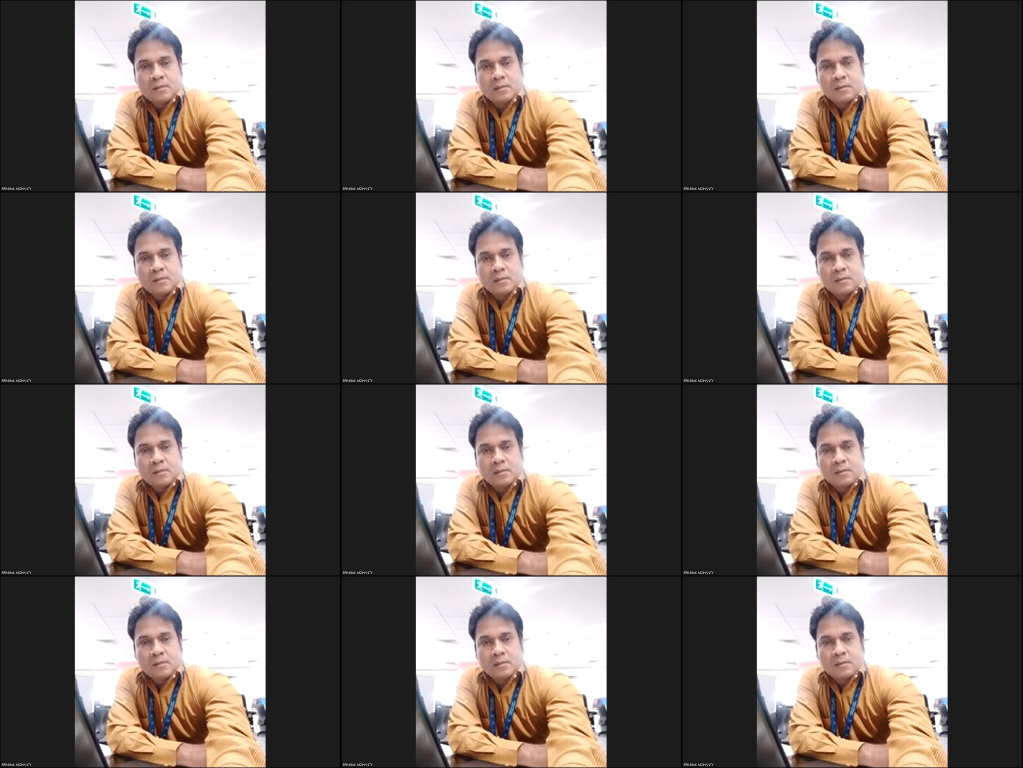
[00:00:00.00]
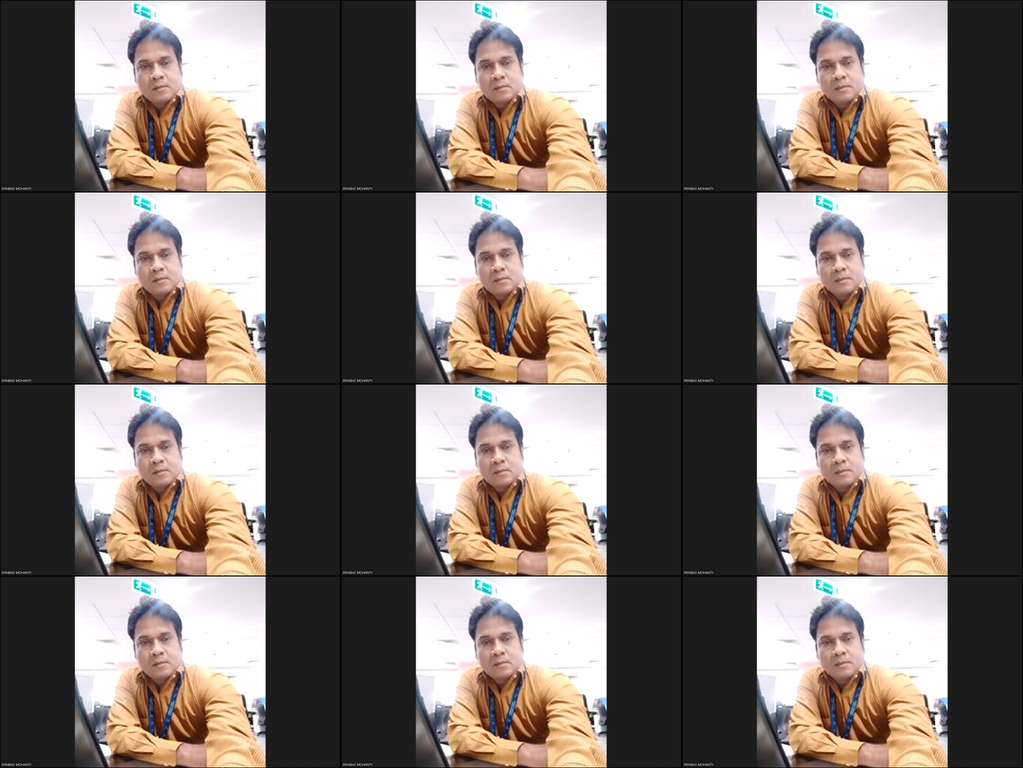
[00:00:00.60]

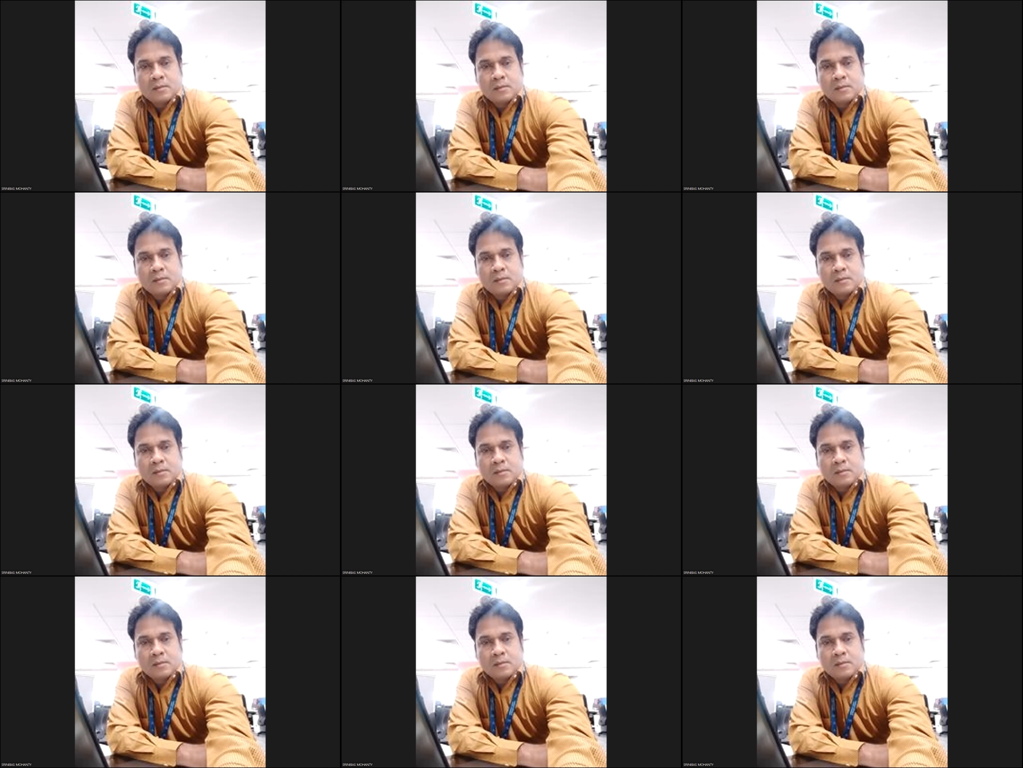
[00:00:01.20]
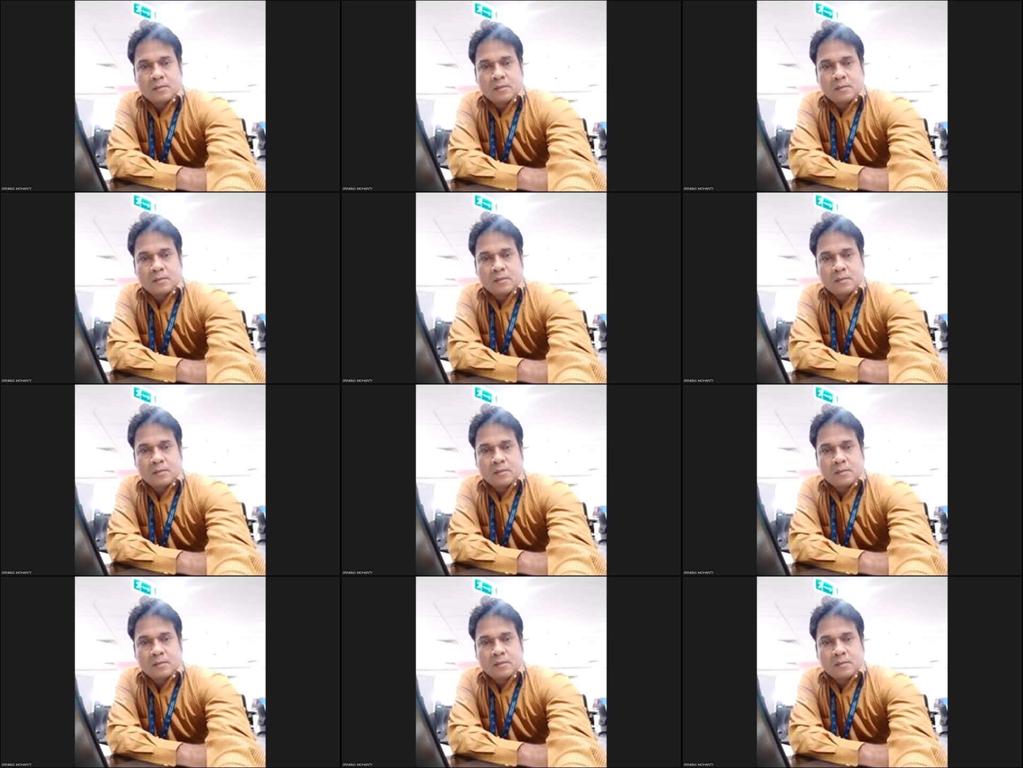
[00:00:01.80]

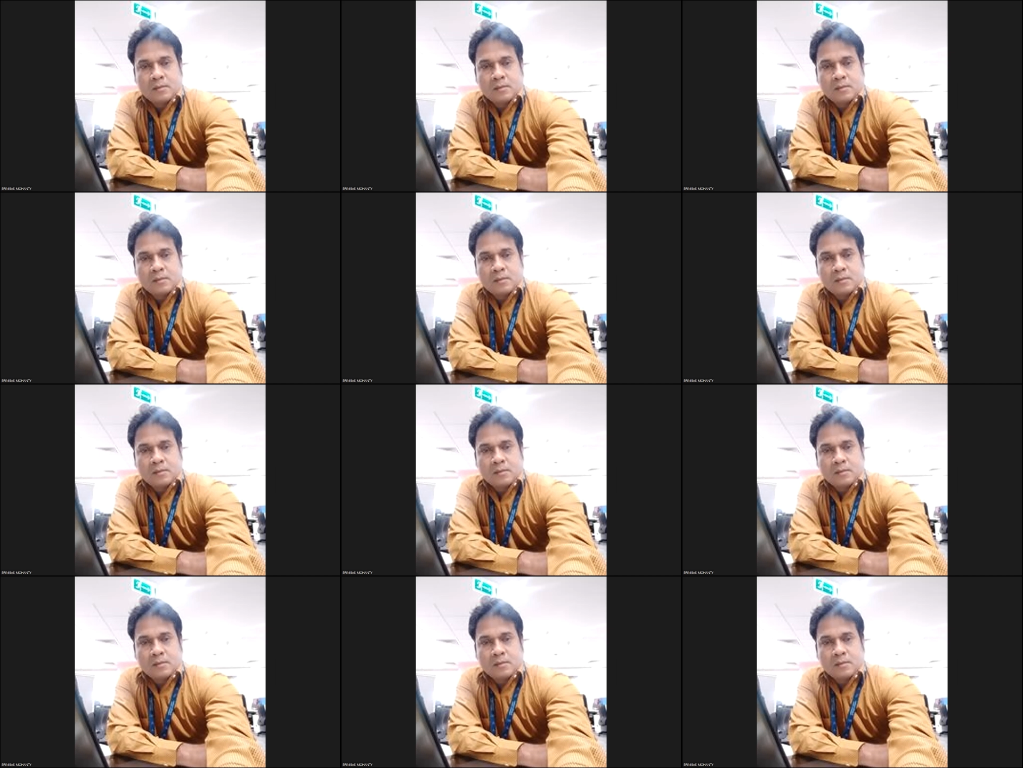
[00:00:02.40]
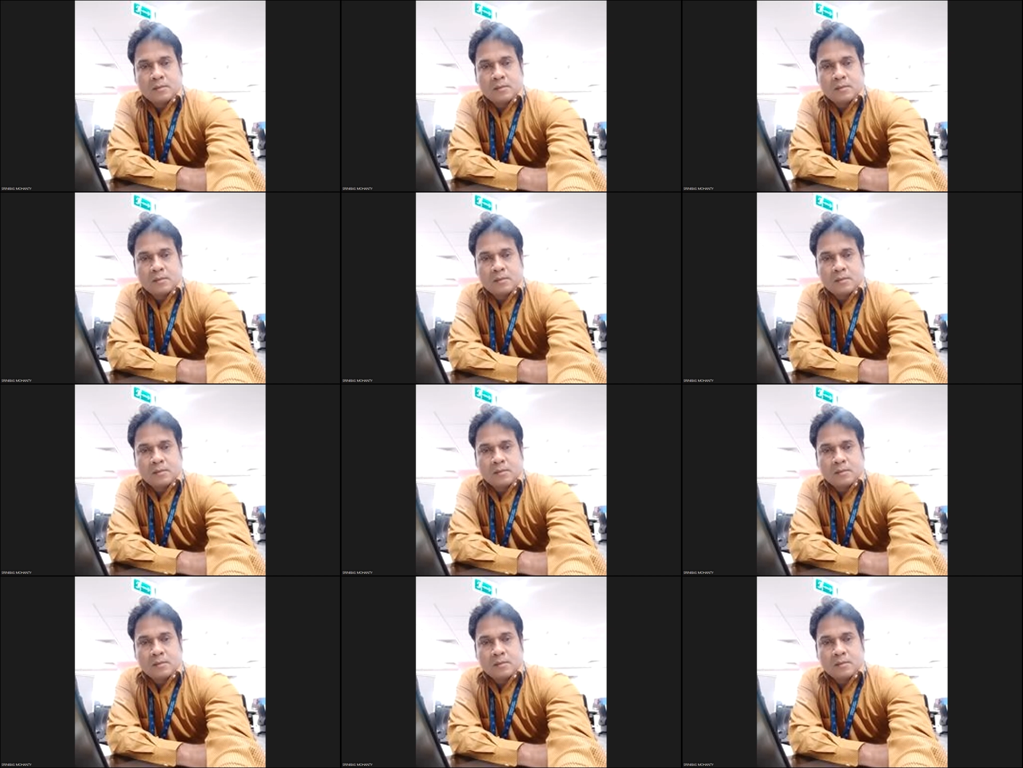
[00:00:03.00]
This is a still picture; no speech is visible.